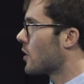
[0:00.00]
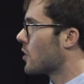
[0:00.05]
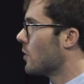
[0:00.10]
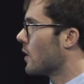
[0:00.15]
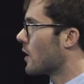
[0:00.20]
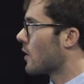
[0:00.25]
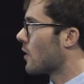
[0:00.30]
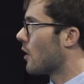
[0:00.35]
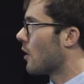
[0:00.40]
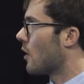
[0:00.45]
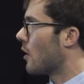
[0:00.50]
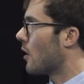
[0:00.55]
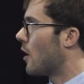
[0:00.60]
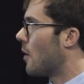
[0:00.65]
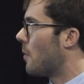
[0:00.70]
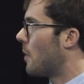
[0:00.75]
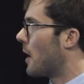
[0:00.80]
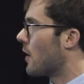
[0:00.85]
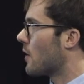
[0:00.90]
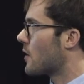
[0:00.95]
to incur
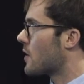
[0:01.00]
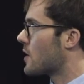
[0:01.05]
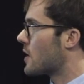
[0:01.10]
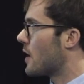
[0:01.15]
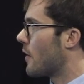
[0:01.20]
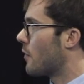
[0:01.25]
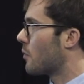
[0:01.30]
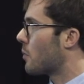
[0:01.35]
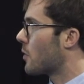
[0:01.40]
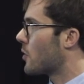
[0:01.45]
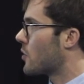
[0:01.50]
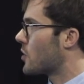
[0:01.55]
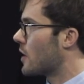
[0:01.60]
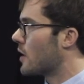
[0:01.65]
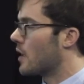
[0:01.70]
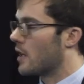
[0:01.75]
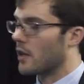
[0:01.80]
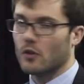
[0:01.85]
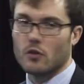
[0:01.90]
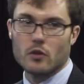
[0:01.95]
about
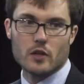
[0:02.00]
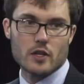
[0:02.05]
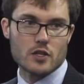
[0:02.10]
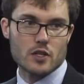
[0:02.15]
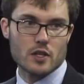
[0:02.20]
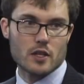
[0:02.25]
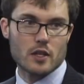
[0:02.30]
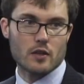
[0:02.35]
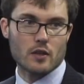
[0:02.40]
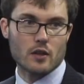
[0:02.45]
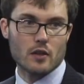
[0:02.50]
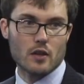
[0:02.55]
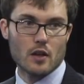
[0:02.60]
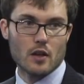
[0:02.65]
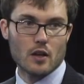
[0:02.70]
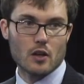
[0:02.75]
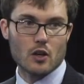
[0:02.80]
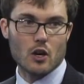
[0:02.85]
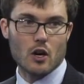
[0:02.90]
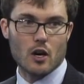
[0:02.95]
7% increase in
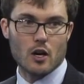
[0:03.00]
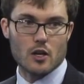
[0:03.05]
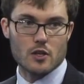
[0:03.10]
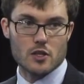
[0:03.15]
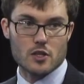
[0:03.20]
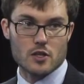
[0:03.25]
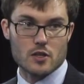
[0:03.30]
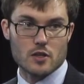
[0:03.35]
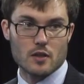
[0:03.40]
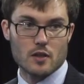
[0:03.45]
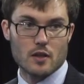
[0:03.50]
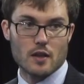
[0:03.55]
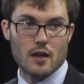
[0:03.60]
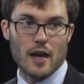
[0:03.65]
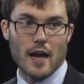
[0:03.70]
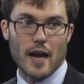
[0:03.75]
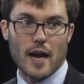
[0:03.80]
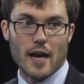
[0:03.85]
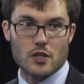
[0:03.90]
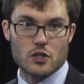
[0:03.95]
costs
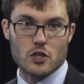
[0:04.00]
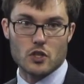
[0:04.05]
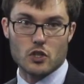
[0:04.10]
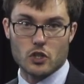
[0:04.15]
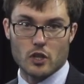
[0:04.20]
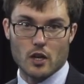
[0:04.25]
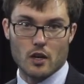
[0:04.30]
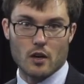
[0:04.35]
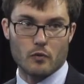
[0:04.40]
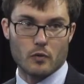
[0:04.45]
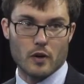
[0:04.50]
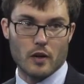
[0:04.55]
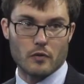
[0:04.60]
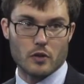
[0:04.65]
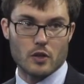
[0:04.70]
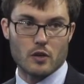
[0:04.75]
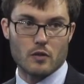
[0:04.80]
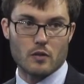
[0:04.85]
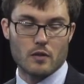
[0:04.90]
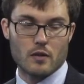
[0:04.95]
as a share of
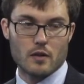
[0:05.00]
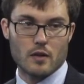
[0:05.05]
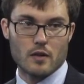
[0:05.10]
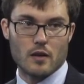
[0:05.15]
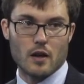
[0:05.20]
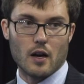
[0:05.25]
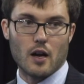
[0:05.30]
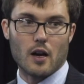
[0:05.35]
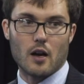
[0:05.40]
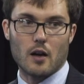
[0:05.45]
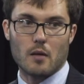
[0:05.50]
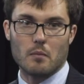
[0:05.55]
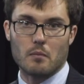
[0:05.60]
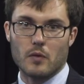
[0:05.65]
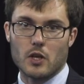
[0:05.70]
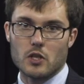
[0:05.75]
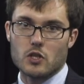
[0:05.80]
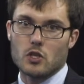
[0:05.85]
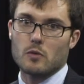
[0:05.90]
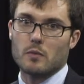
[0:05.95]
revenue.
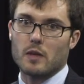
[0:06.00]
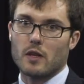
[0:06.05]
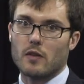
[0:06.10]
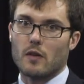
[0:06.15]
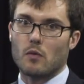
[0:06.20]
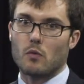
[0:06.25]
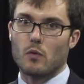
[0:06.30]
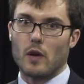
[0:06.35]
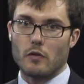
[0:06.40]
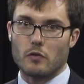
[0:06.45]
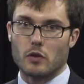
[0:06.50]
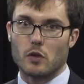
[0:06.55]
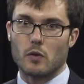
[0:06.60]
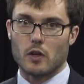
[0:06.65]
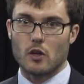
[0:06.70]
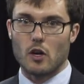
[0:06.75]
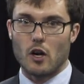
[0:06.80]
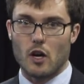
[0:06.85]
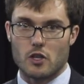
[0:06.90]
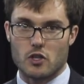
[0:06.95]
Assuming that revenue
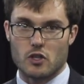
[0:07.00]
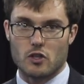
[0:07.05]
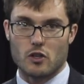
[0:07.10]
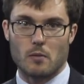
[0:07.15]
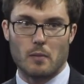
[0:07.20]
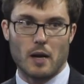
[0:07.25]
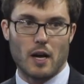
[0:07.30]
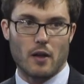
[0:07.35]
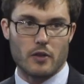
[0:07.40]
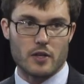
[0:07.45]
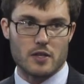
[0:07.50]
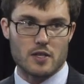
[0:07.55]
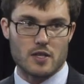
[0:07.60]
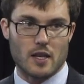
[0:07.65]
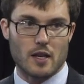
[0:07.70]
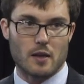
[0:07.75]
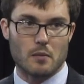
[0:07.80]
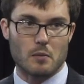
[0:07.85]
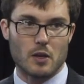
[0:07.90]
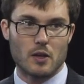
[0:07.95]
and costs are about the
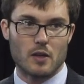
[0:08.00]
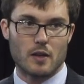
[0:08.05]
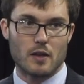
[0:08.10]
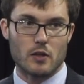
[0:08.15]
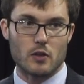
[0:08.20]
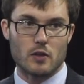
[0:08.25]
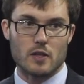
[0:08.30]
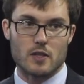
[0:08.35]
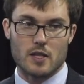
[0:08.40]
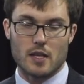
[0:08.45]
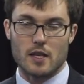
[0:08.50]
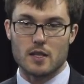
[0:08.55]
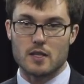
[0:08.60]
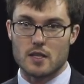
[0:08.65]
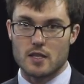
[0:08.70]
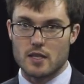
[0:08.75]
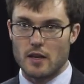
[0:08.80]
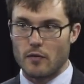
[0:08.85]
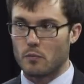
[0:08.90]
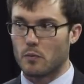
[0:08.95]
same, you could say it's
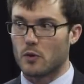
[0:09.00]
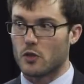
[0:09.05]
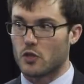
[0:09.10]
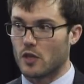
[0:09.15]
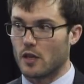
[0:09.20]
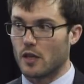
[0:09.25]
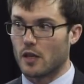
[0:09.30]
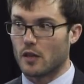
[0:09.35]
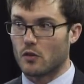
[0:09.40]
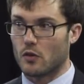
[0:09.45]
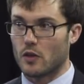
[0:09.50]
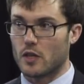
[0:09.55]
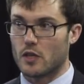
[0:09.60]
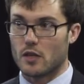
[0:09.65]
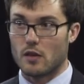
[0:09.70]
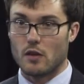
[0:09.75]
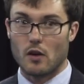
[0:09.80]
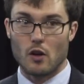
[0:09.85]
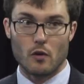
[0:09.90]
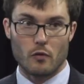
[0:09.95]
a 7%
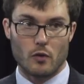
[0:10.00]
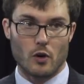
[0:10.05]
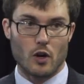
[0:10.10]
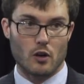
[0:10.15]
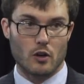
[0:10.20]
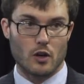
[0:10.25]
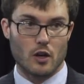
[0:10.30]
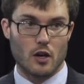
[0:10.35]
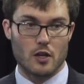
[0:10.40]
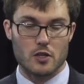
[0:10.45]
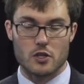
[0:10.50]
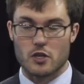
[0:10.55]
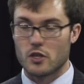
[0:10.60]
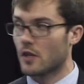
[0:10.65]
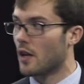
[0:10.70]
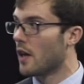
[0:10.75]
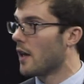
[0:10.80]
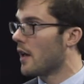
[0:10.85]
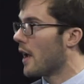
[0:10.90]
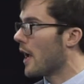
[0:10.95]
increase in the overall
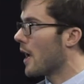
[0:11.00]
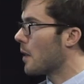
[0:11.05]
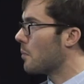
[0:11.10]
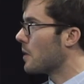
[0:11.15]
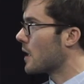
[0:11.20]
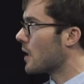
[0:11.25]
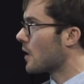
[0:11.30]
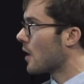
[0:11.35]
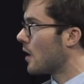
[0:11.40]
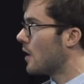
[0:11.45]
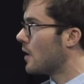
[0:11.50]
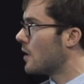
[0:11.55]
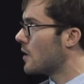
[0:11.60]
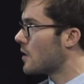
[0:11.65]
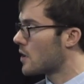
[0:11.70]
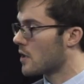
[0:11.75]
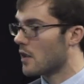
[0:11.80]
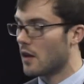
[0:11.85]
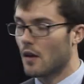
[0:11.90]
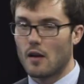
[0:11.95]
costs. And
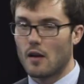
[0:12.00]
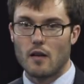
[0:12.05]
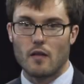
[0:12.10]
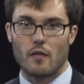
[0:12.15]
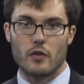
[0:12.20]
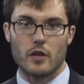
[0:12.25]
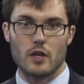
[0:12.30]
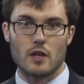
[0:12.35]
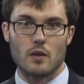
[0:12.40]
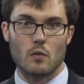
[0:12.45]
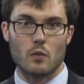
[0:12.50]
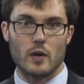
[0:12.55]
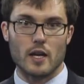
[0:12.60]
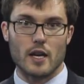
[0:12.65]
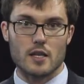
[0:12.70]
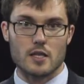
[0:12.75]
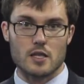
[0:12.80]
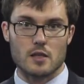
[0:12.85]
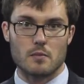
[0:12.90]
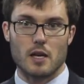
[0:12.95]
because we
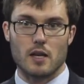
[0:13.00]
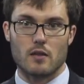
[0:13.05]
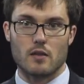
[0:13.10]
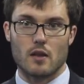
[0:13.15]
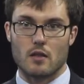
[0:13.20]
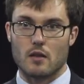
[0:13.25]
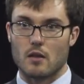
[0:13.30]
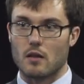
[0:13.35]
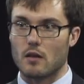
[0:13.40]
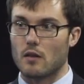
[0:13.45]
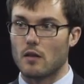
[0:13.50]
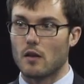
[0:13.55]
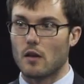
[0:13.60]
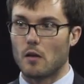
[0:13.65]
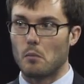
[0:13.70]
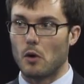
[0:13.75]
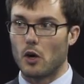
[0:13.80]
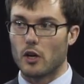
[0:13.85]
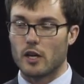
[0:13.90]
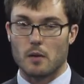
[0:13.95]
estimate that the
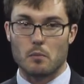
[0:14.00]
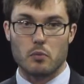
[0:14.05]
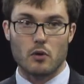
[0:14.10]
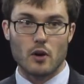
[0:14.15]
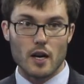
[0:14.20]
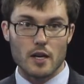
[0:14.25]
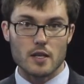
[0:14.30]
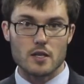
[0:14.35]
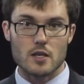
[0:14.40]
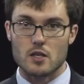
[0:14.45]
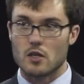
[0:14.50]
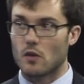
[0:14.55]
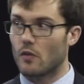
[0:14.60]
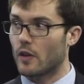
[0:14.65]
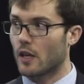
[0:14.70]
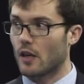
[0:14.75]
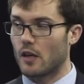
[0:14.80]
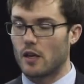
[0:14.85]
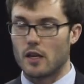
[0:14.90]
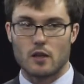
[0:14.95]
market price is
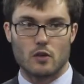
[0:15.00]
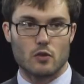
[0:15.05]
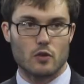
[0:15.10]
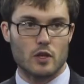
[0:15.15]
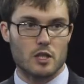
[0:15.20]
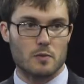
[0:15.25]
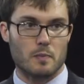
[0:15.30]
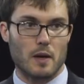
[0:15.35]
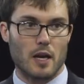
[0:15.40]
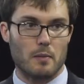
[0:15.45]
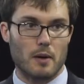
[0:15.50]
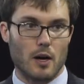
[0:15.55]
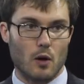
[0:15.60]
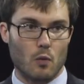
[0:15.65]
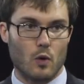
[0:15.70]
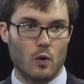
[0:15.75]
only going to increase by about